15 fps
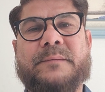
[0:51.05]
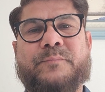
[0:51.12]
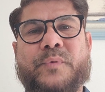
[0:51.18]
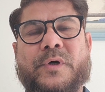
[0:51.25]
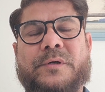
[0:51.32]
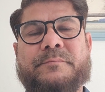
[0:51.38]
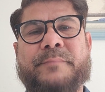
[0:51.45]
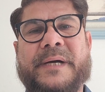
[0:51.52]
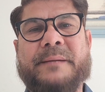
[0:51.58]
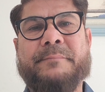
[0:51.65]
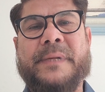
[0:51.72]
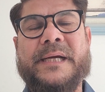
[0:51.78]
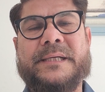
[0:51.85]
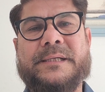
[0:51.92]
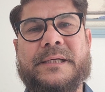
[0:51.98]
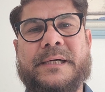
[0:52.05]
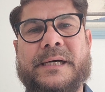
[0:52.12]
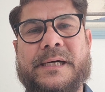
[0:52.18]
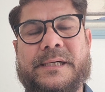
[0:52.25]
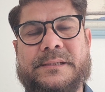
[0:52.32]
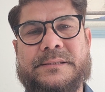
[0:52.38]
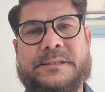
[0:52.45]
the book by Michael
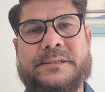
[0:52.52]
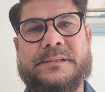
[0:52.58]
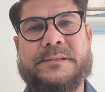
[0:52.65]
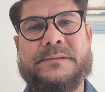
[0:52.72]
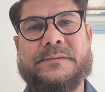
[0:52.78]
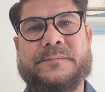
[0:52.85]
Hart,